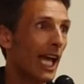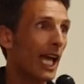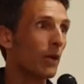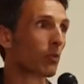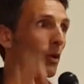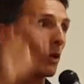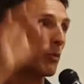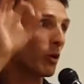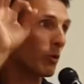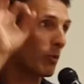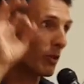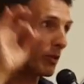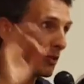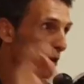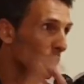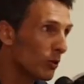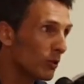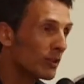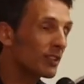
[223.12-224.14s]
And when we
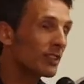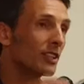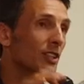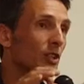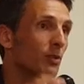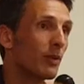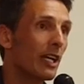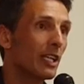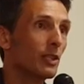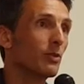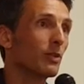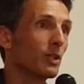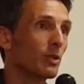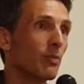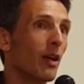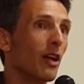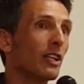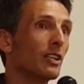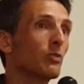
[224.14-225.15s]
reduce the stress
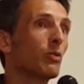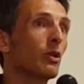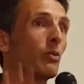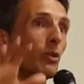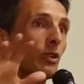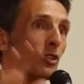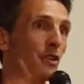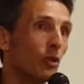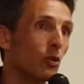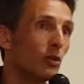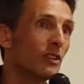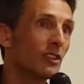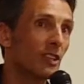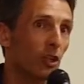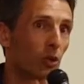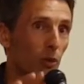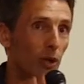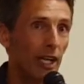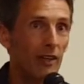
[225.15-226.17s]
response, we reduce
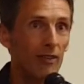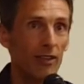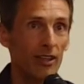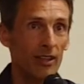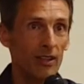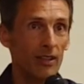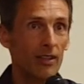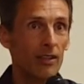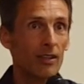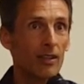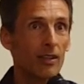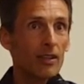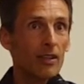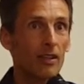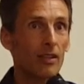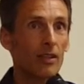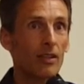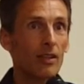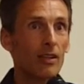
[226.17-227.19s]
the craving.
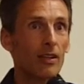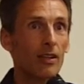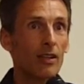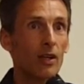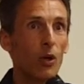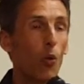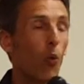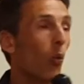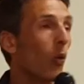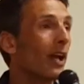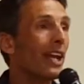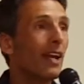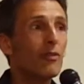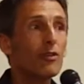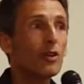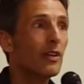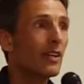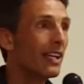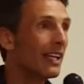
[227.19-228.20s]

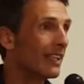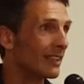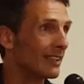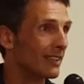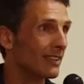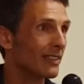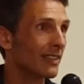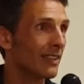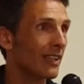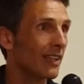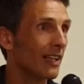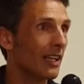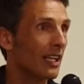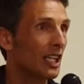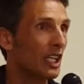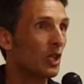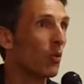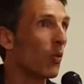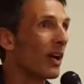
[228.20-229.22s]
Whatever it is.
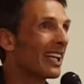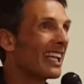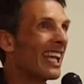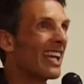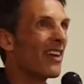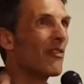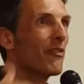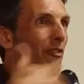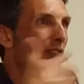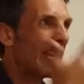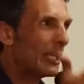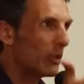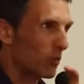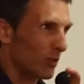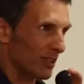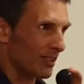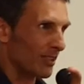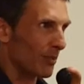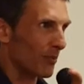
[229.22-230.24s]
You want to get in a
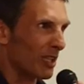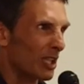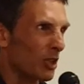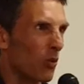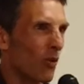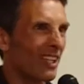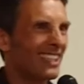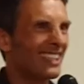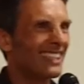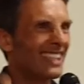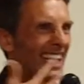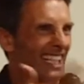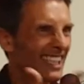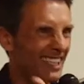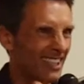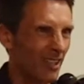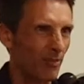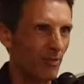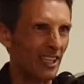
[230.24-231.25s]
fight with somebody, you want to say
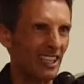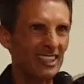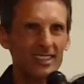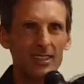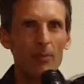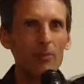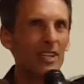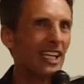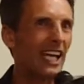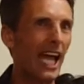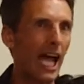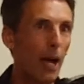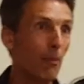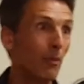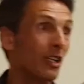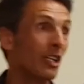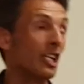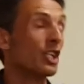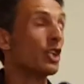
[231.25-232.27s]
something, something
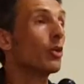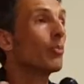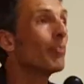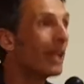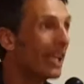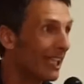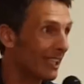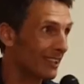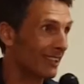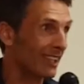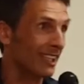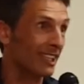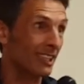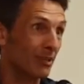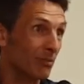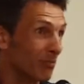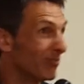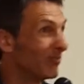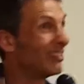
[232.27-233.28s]
happened, and you're pissed, and
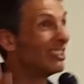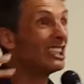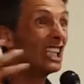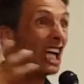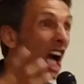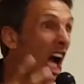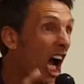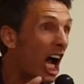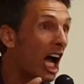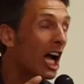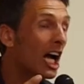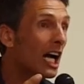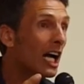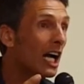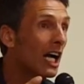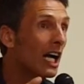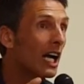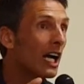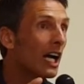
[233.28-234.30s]
it's a
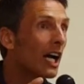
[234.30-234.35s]
raw.